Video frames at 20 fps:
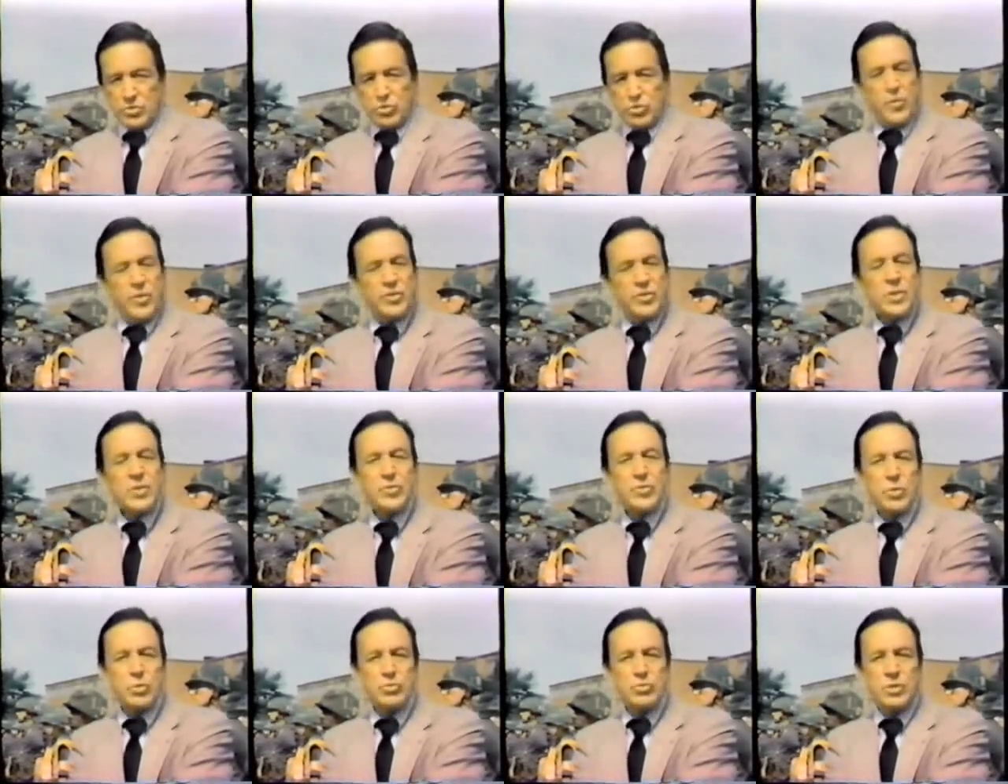So they
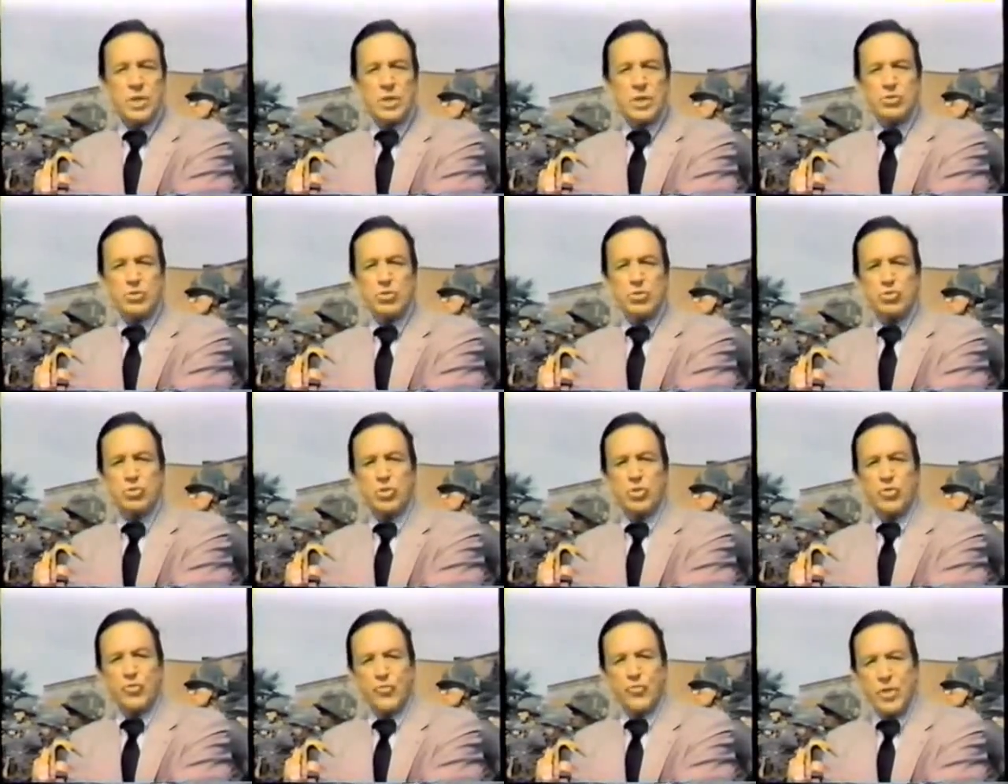sent those cultures
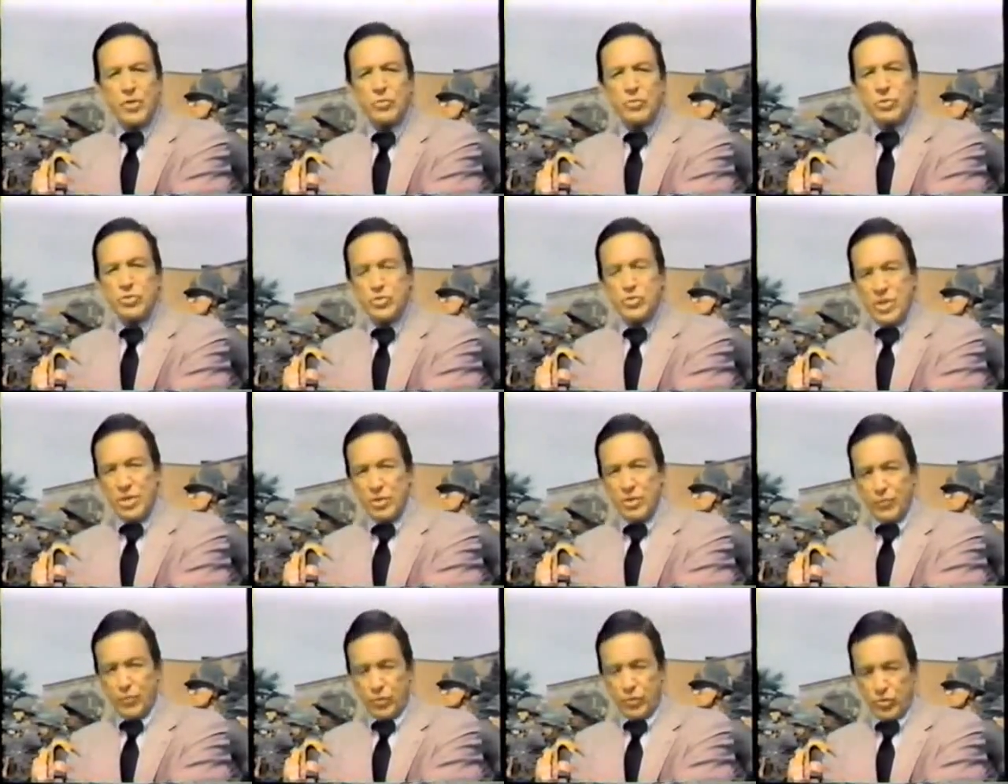to the Federal
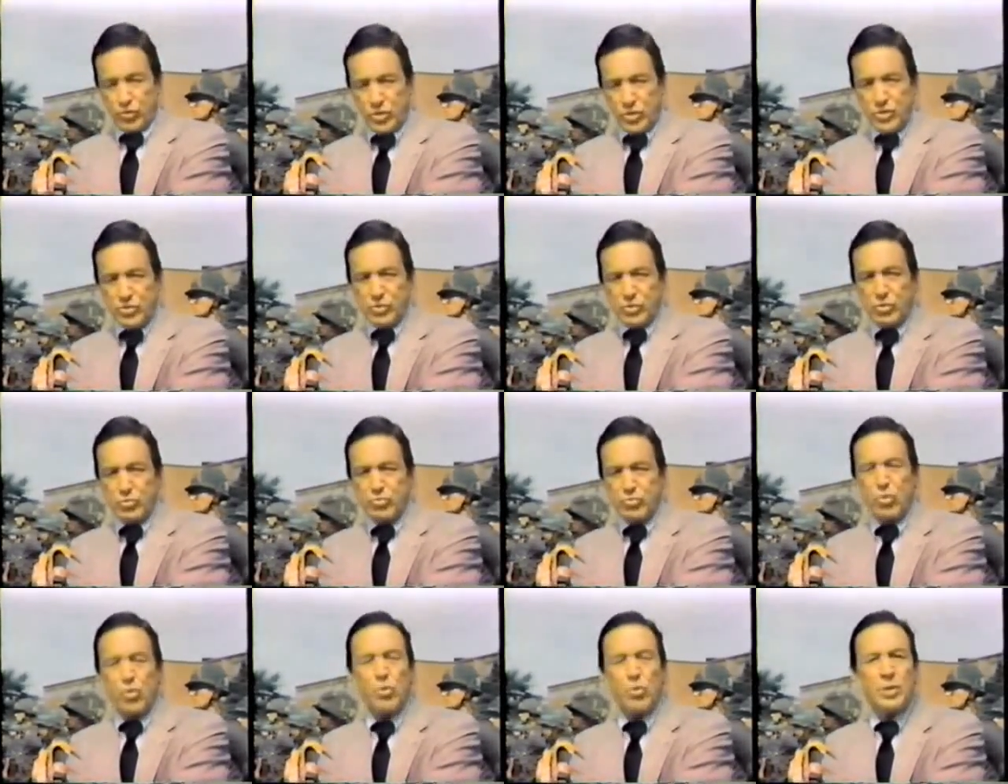Center for Disease
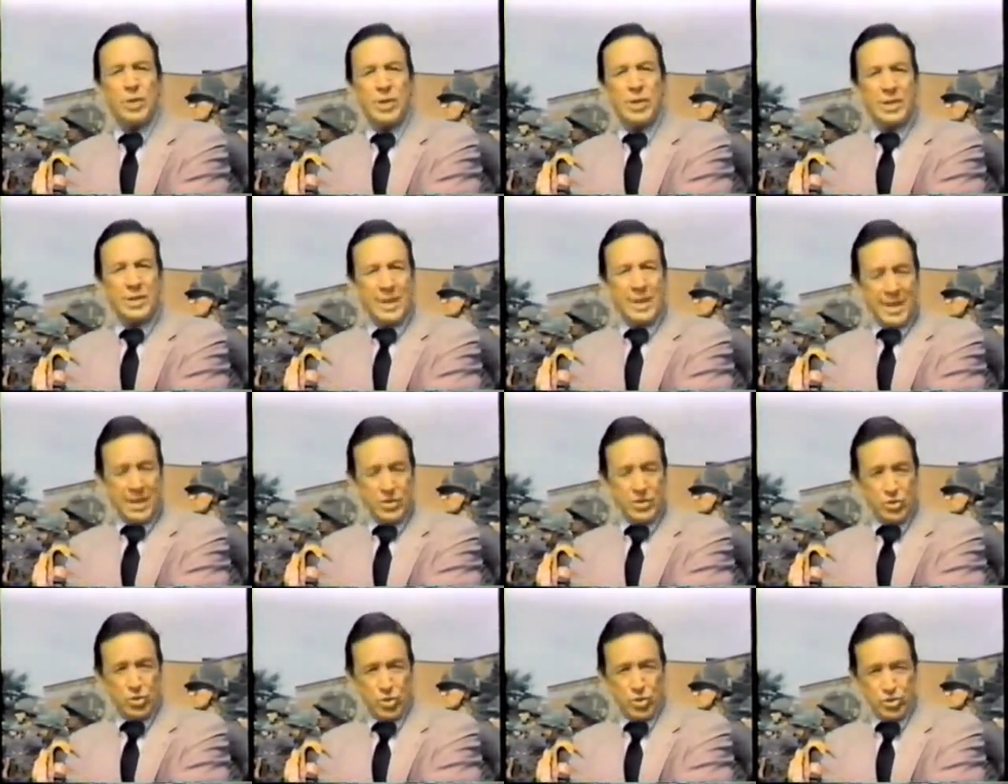Control in
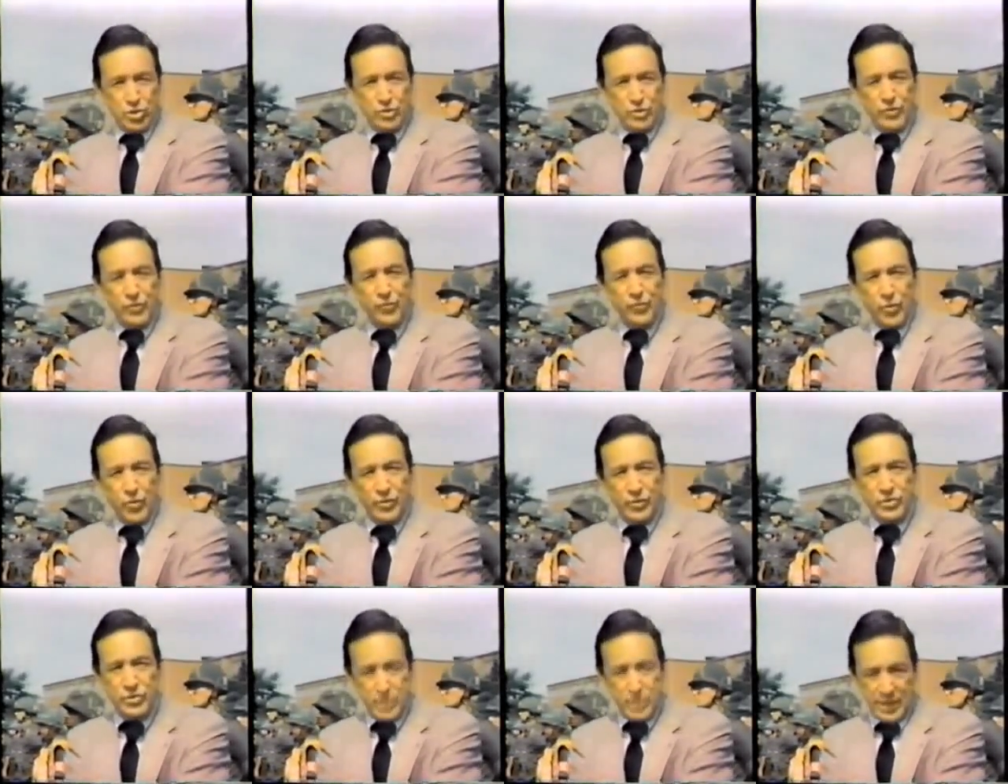Atlanta, Georgia for
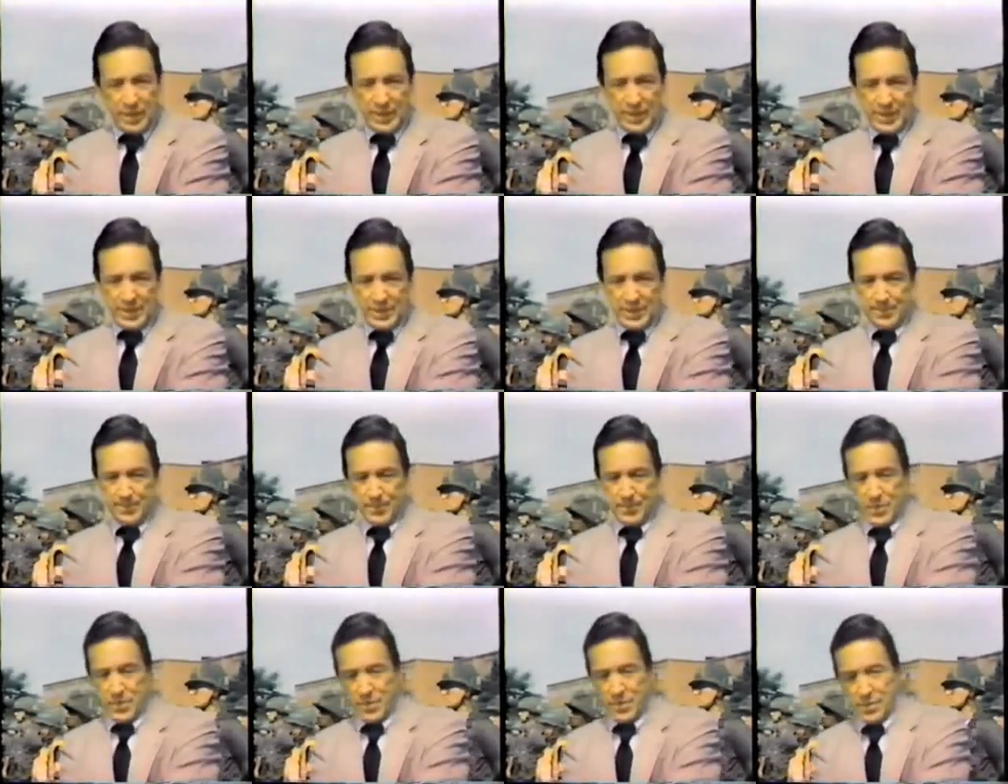further study.
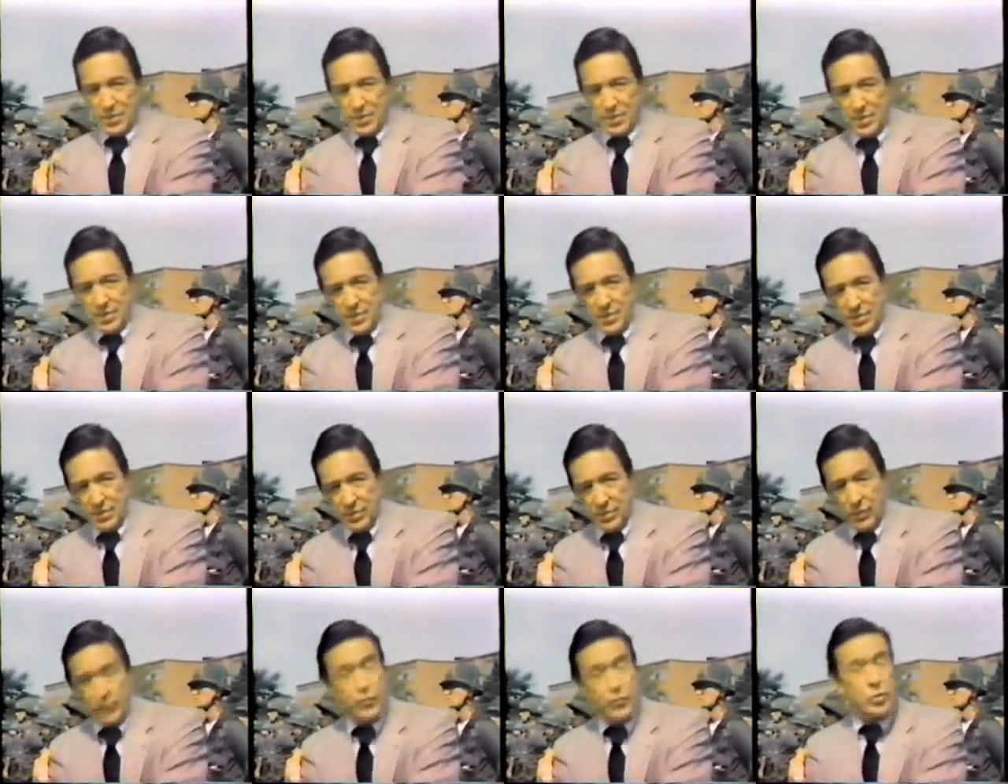
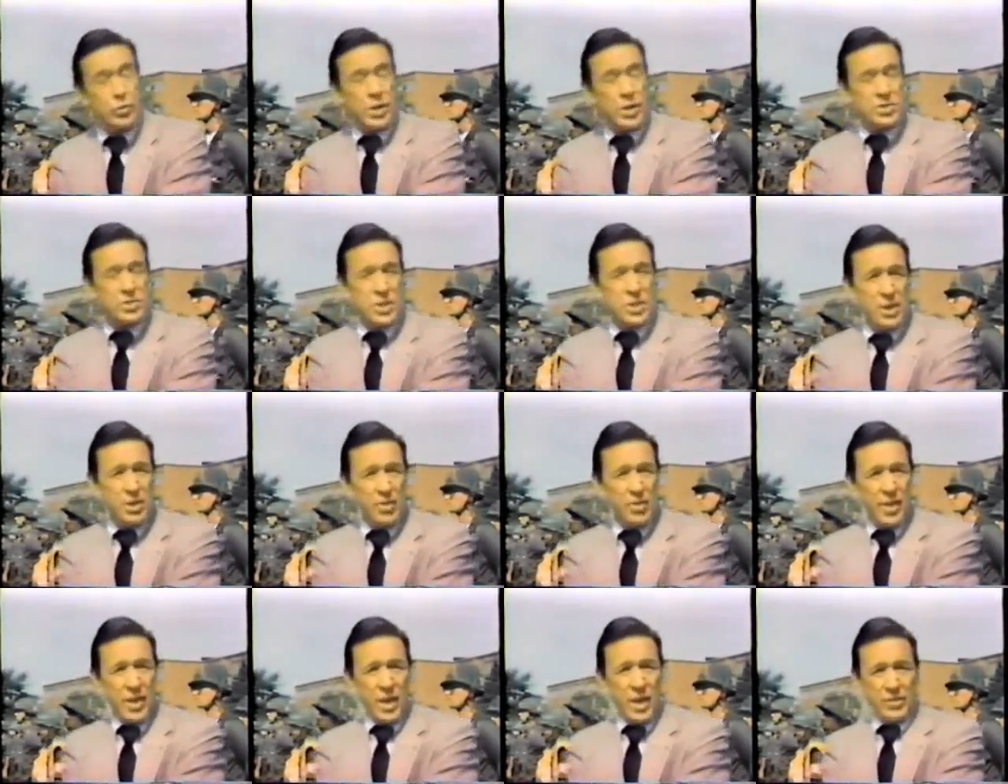A few days
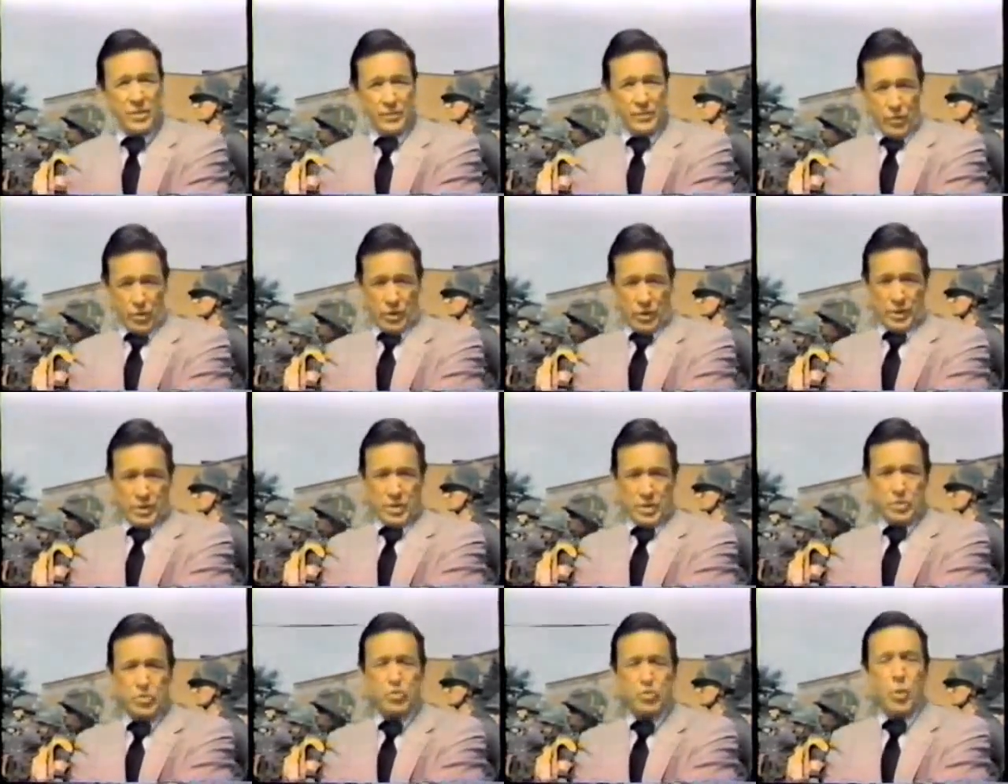later, they got the
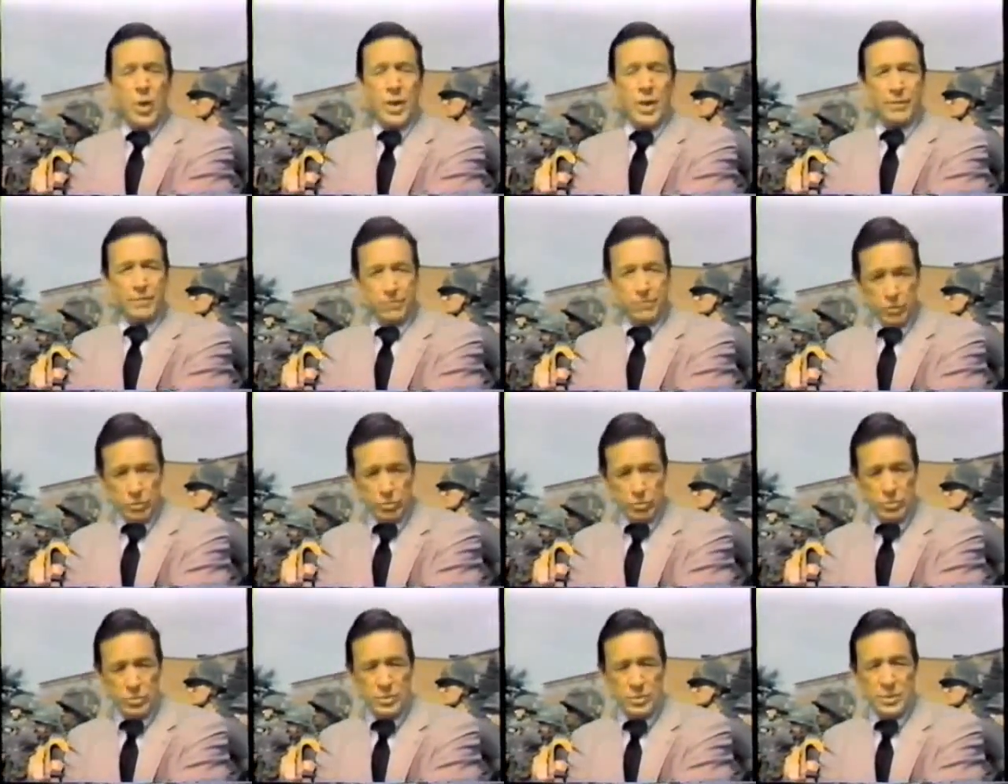verdict, swine
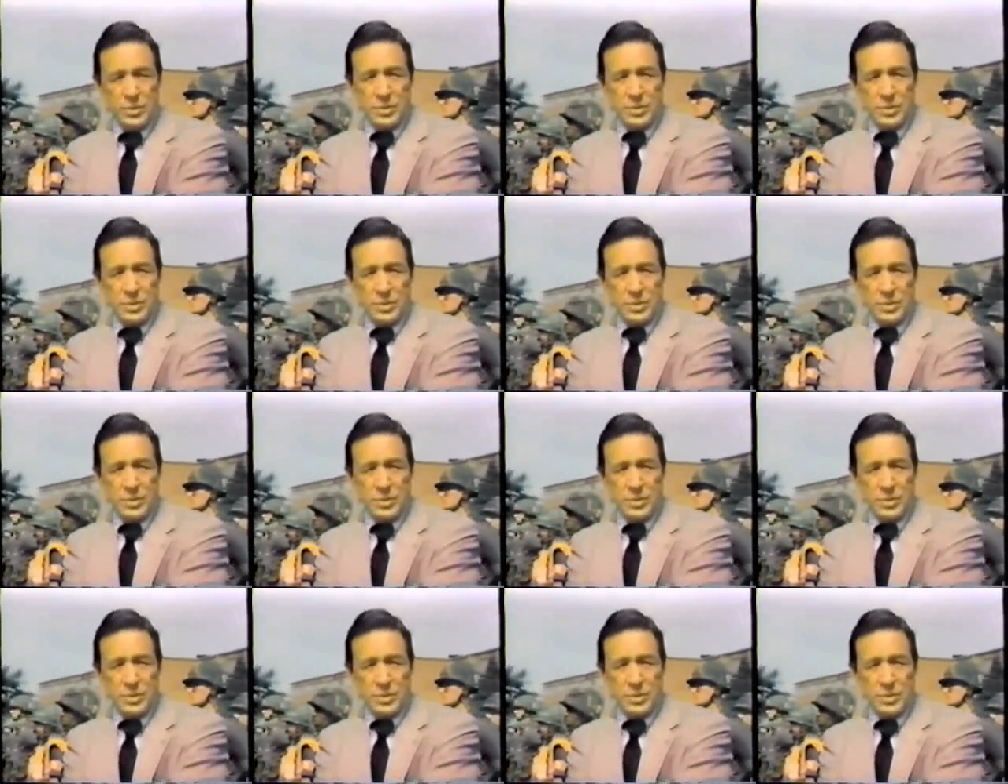flu.